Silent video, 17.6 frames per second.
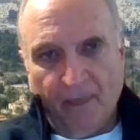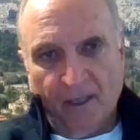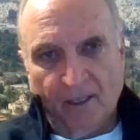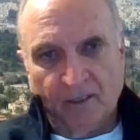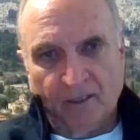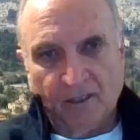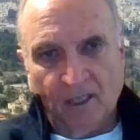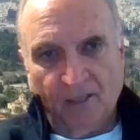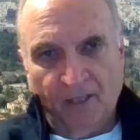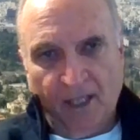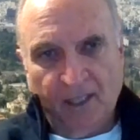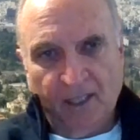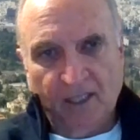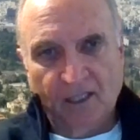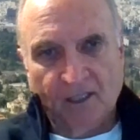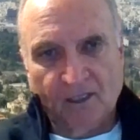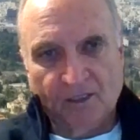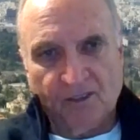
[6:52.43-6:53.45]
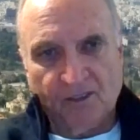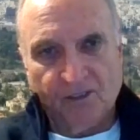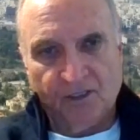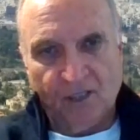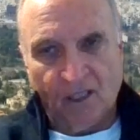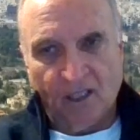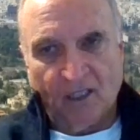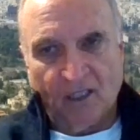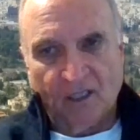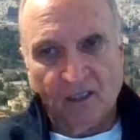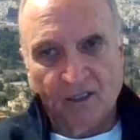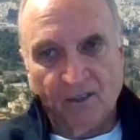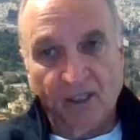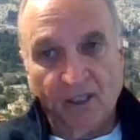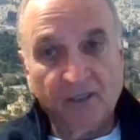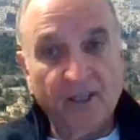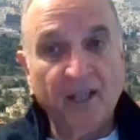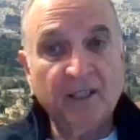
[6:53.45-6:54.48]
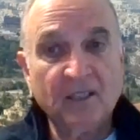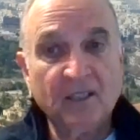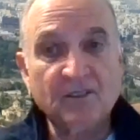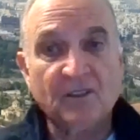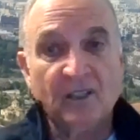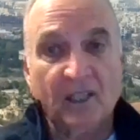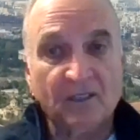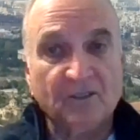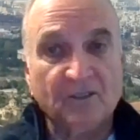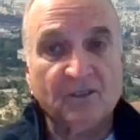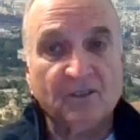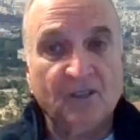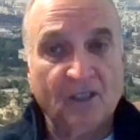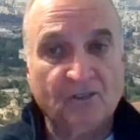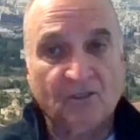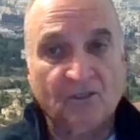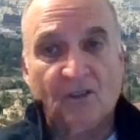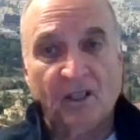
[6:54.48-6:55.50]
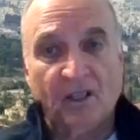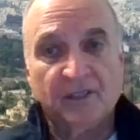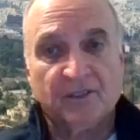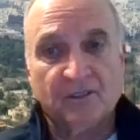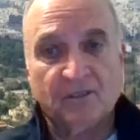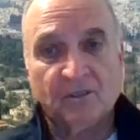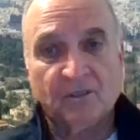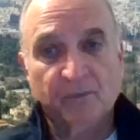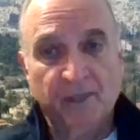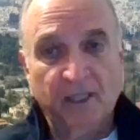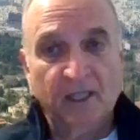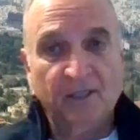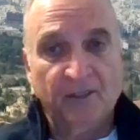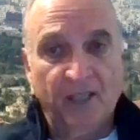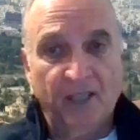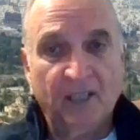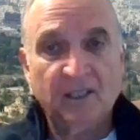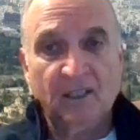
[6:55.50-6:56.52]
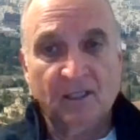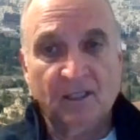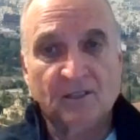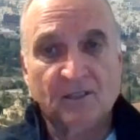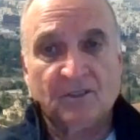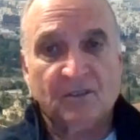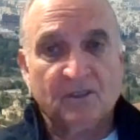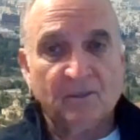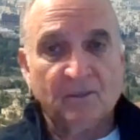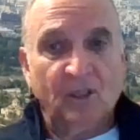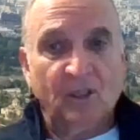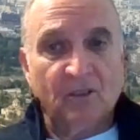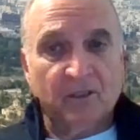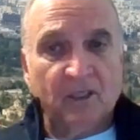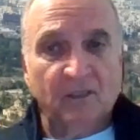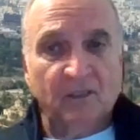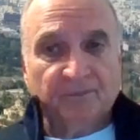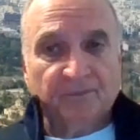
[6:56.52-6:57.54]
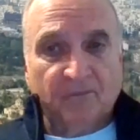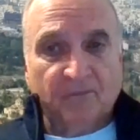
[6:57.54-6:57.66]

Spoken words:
And that is that is an existential crisis. I mean, that is the ballgame.